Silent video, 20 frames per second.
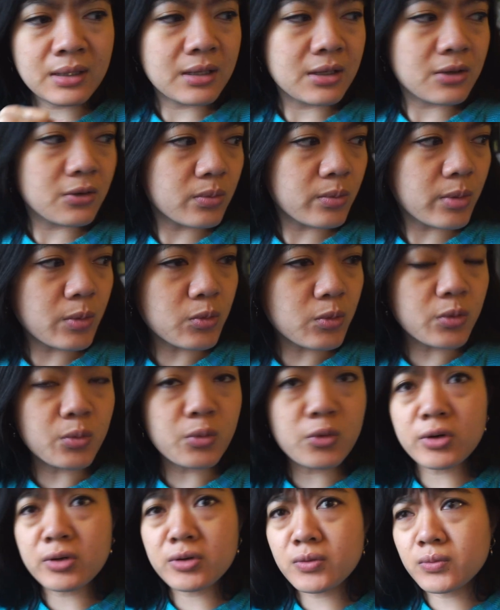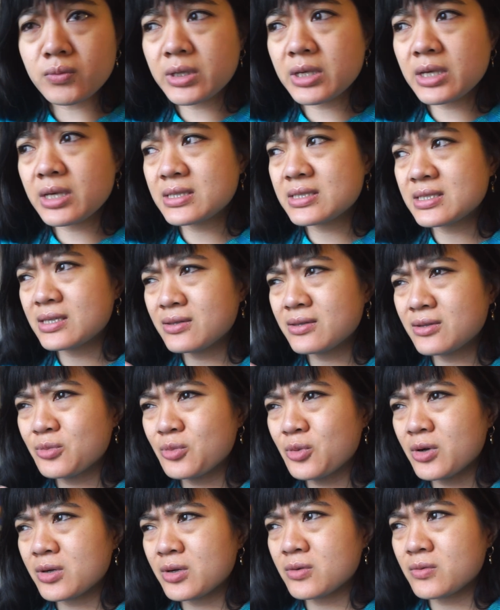I don't remember, Puerto it's either
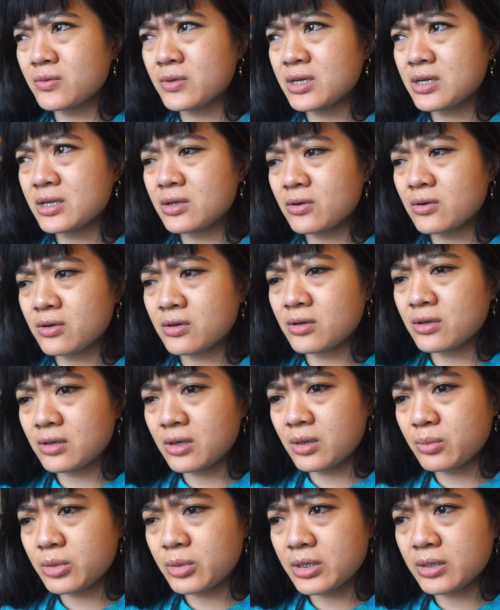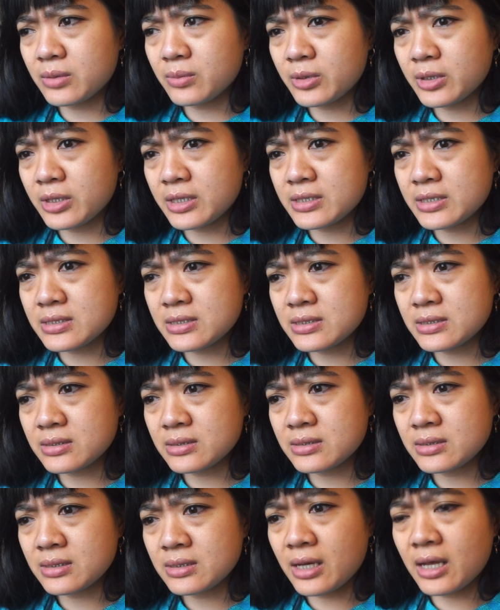Puerto Rican or Colombian place.
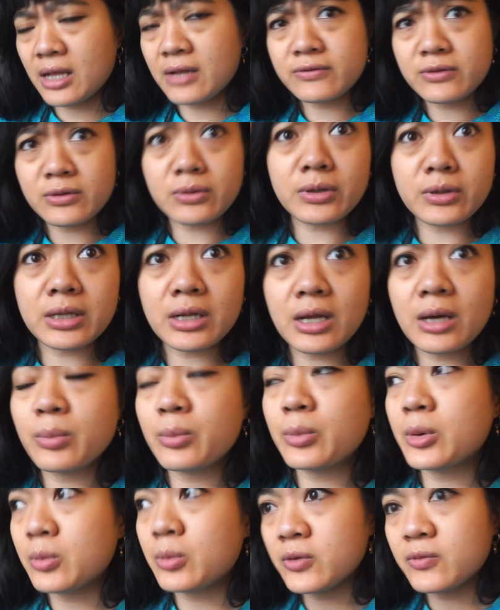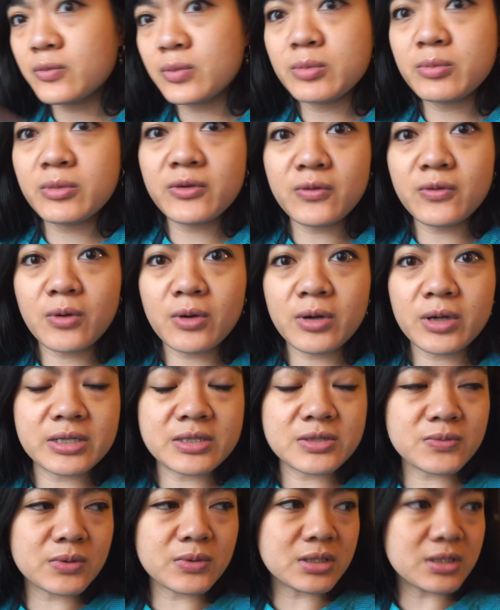I have to look it up. But we've been before and
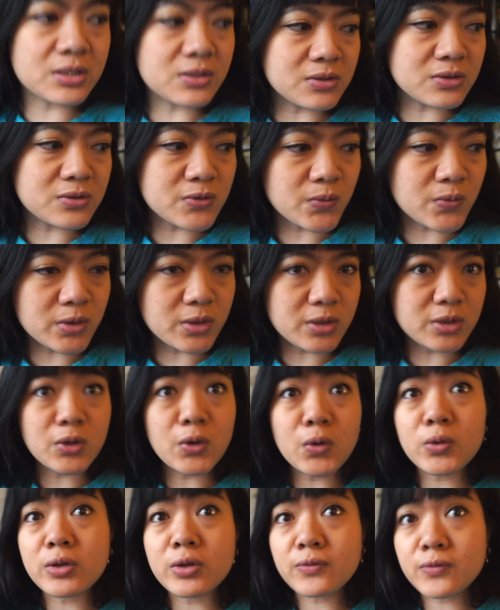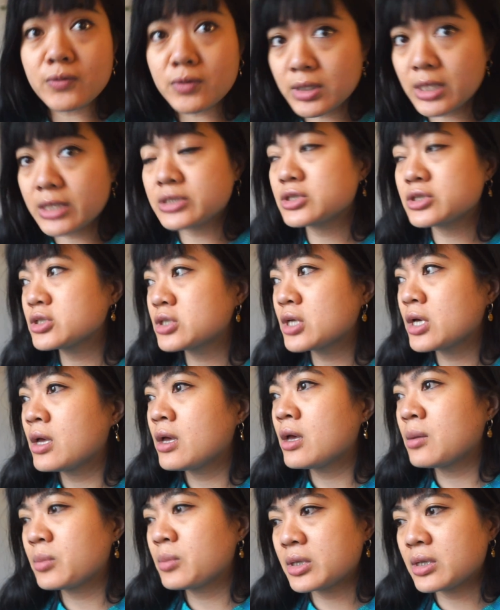it's really good, so we're gonna go there for lunch,
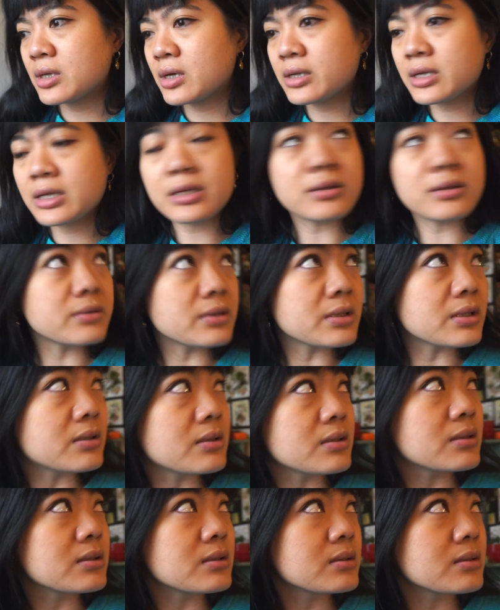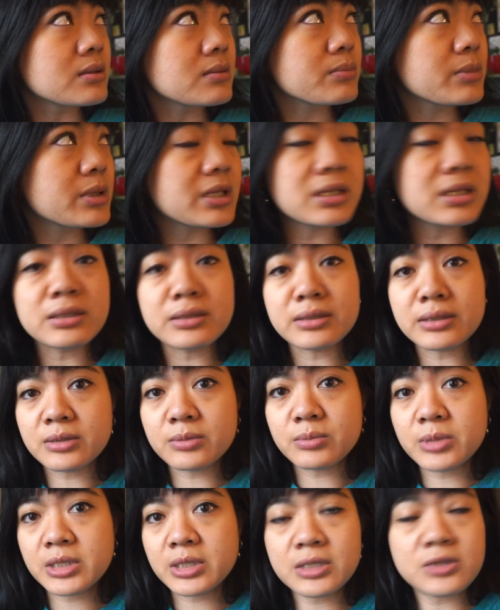but not in a little, but in a little
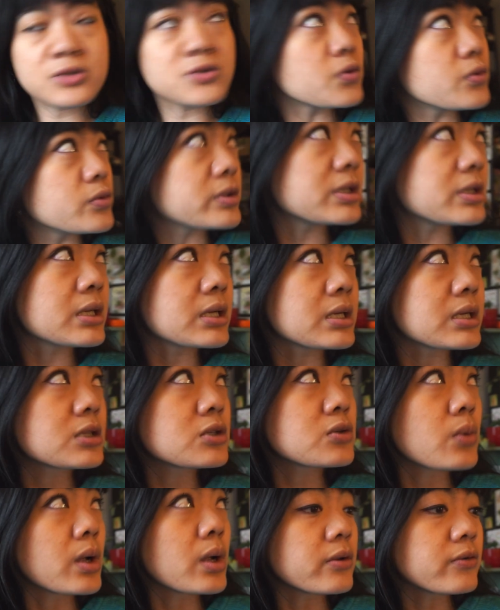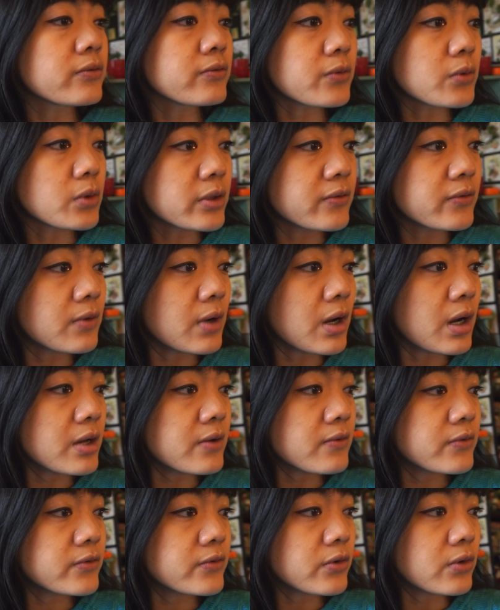bit. It's only like
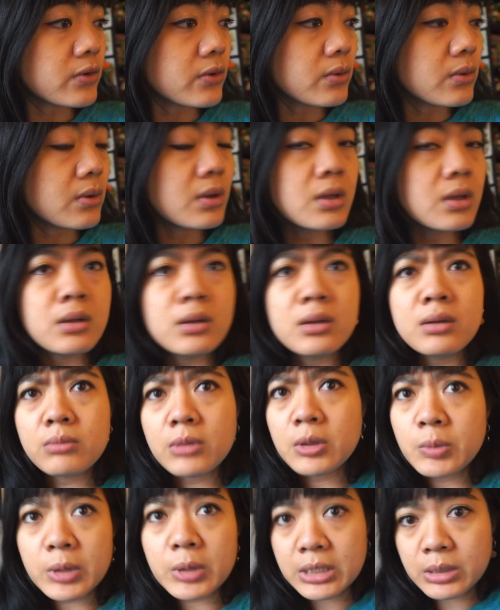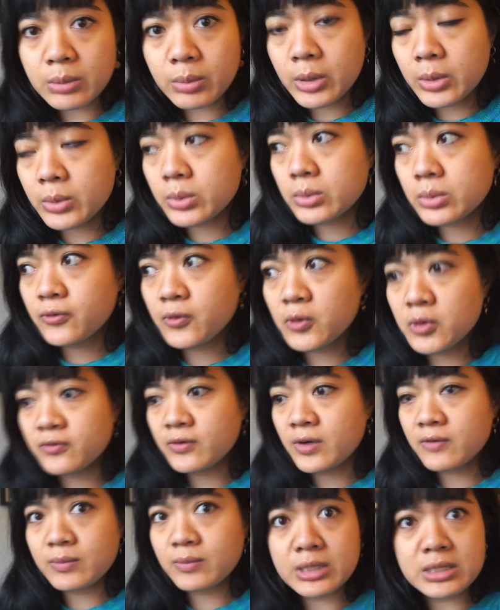12.45, so maybe in about
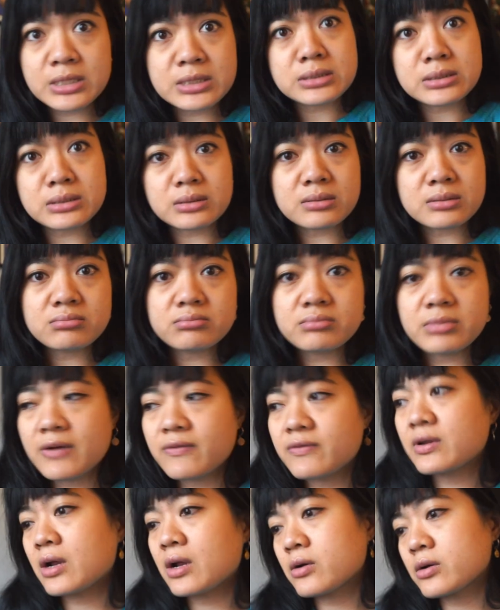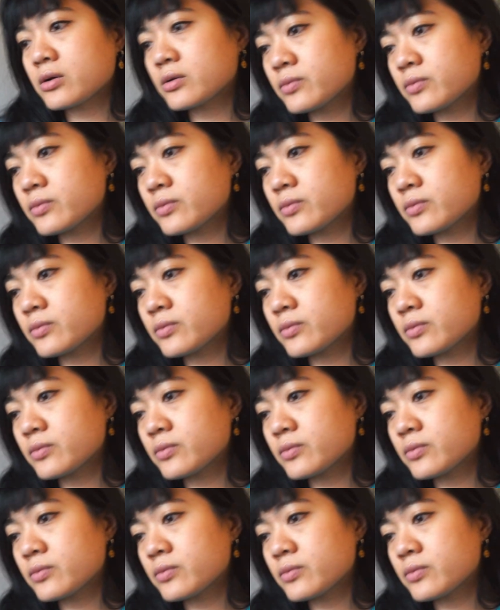45 minutes or half an hour,